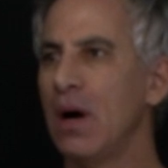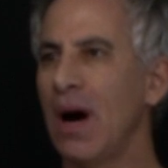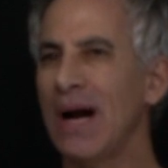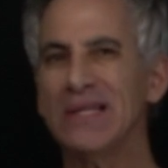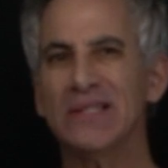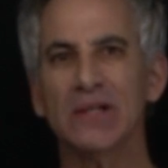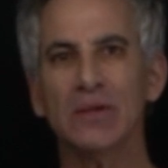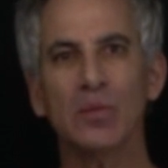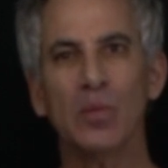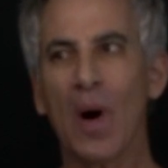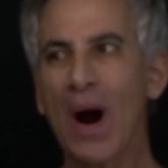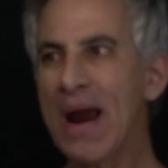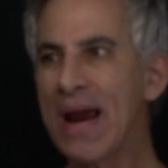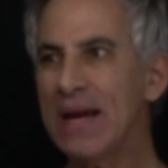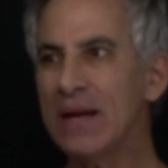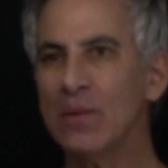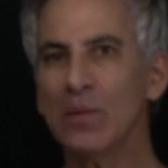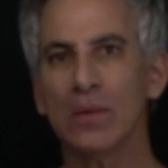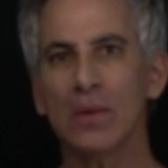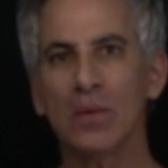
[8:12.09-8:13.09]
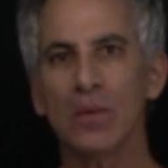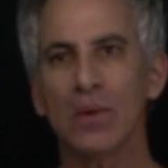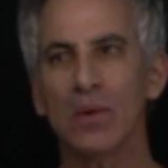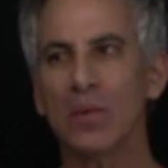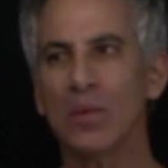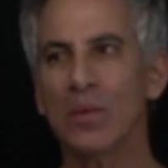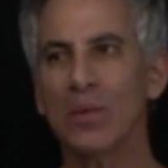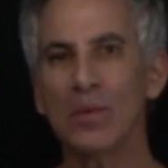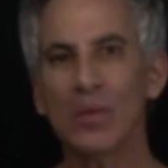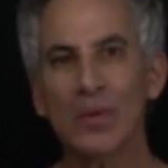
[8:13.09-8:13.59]
I said, Why?
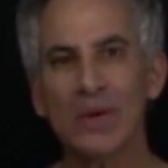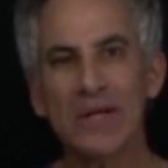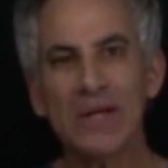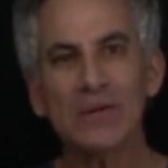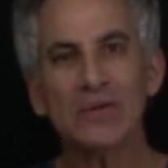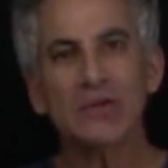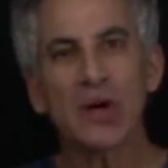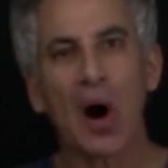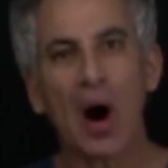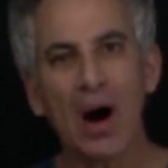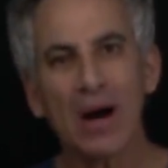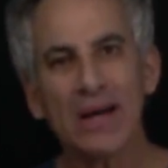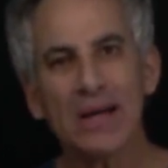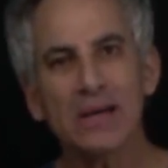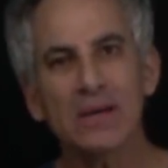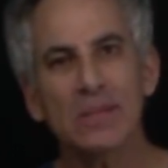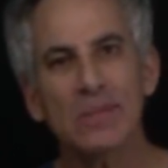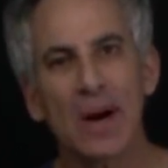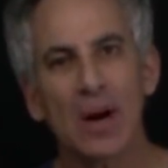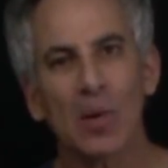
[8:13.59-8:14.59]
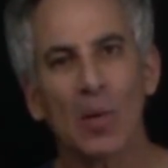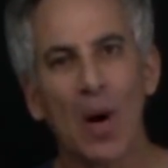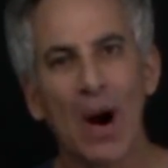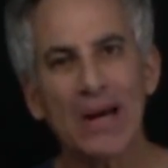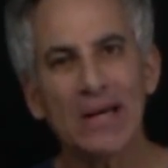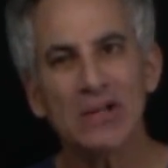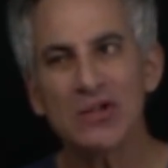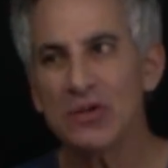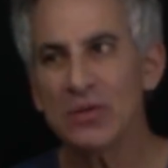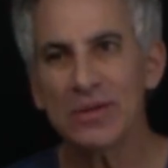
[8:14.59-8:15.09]
What are you talking about?
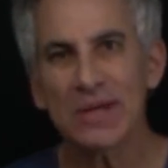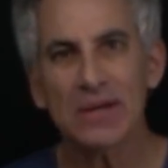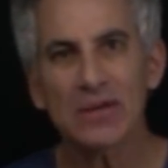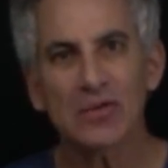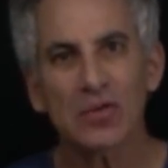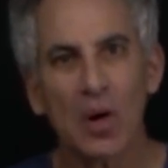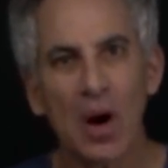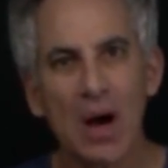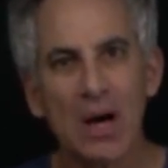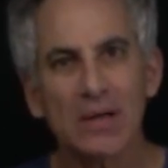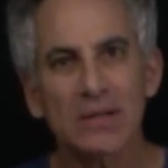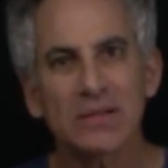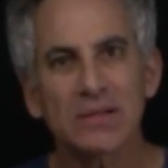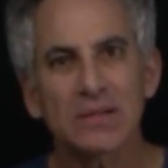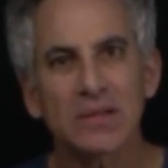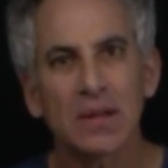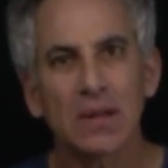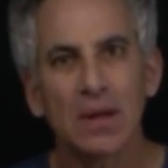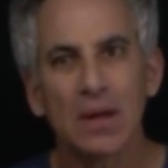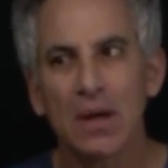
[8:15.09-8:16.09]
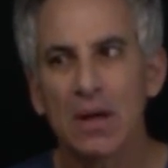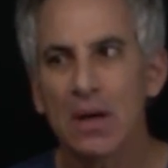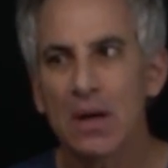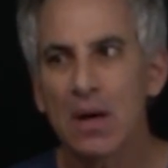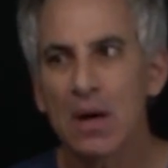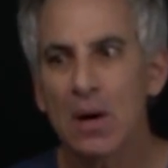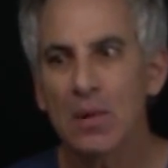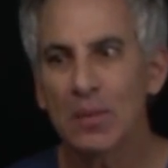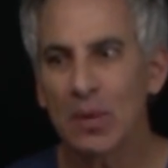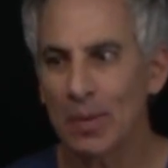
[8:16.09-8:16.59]
Why did you get drugs?
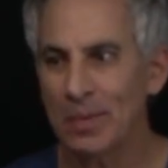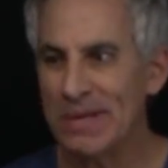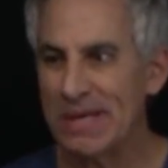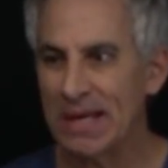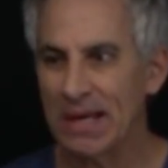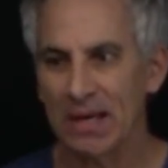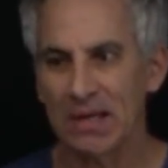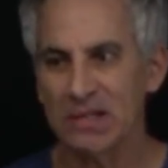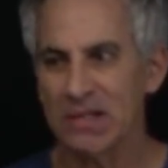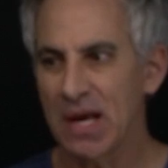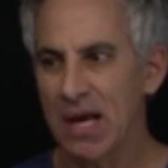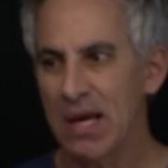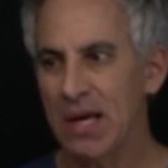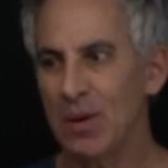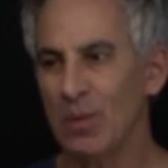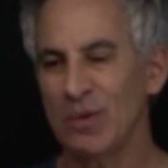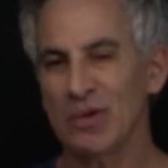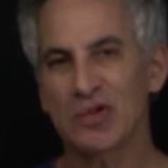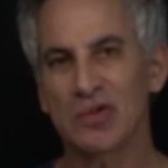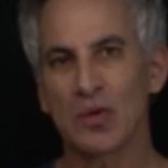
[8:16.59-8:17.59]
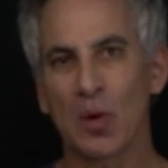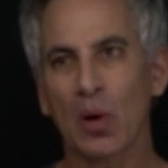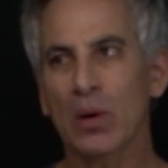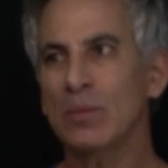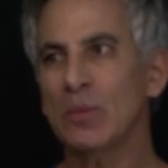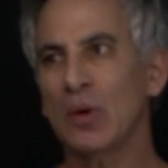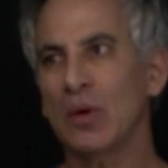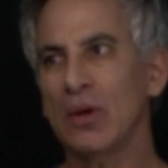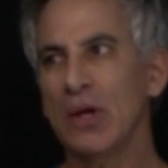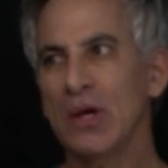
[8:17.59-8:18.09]
Well, because it was
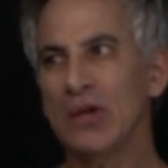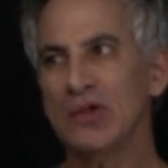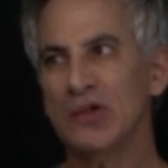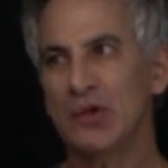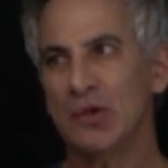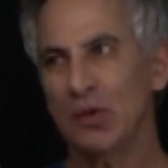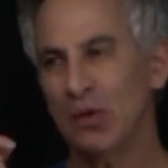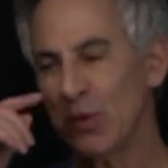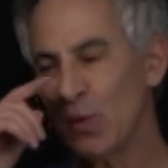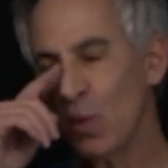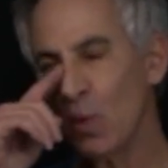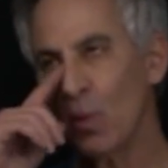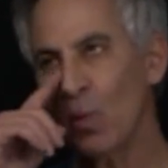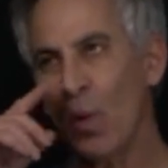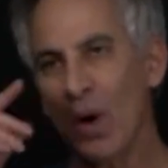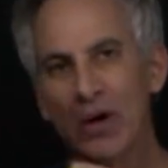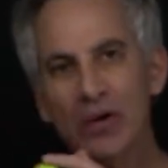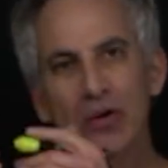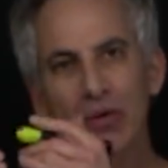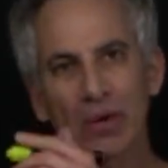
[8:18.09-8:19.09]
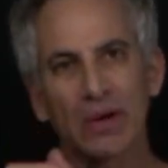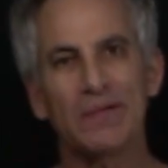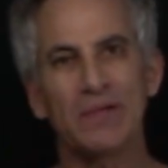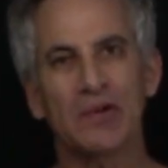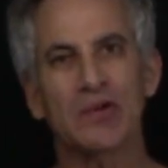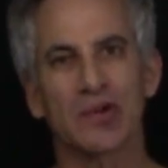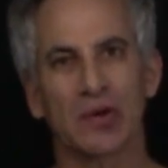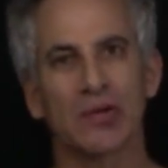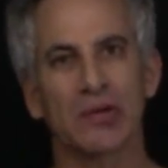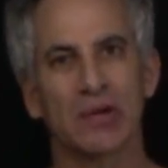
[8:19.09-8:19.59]
normal to wonder if
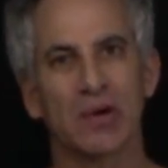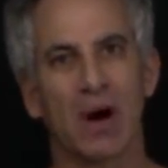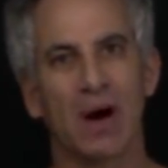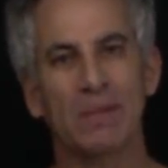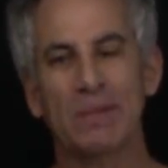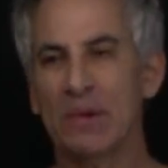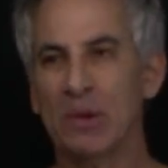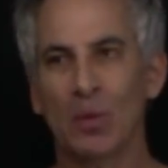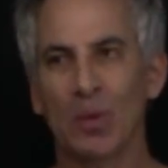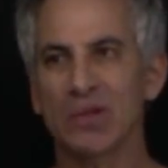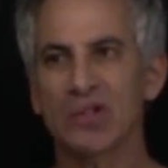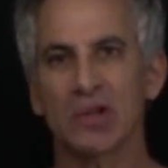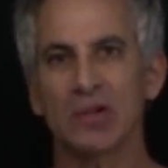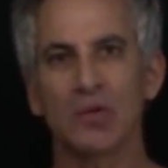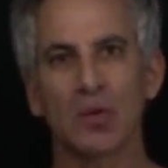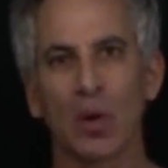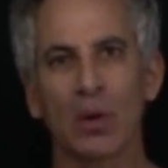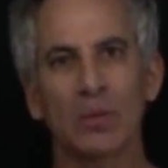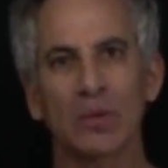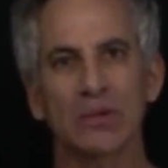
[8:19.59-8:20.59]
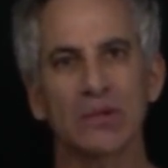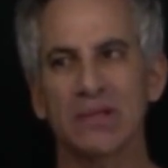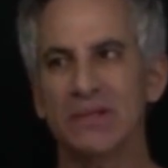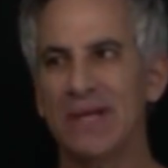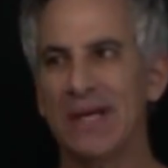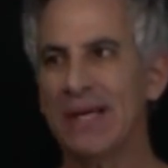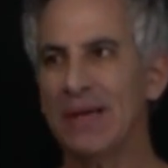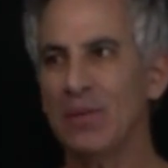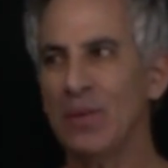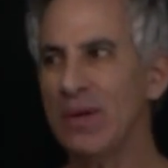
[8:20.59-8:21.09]
you turned it off, but it wasn't normal to
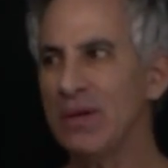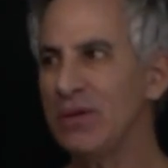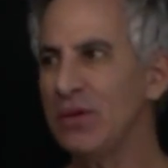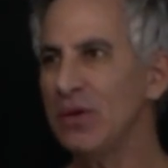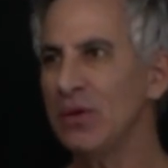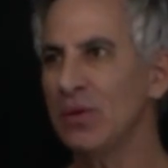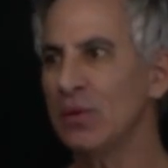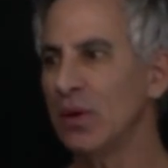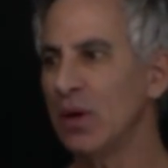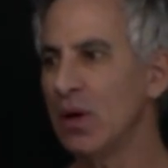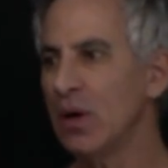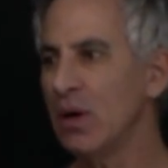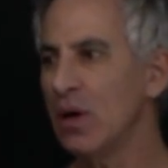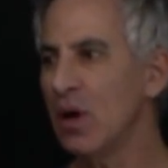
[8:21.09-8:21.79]
take it with you.